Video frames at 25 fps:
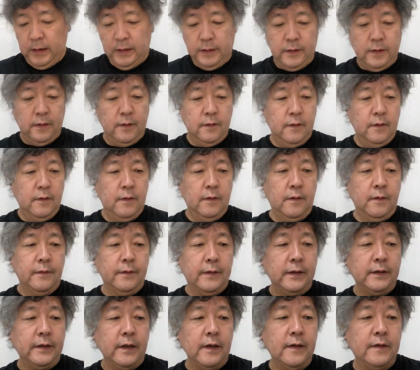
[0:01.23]
So
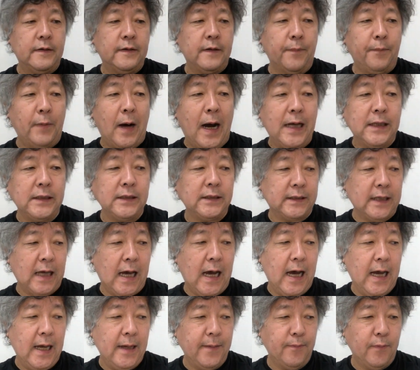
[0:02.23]
this is the Mind's
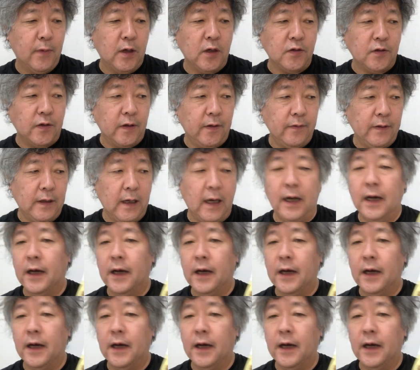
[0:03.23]
Eye magazine.